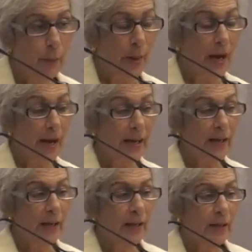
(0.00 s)

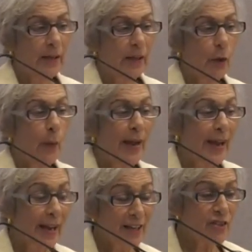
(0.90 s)
by, you know,
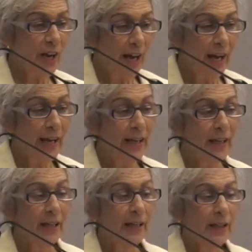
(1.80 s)

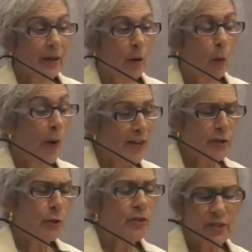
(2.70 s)

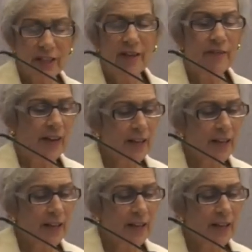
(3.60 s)
anti-Western civ,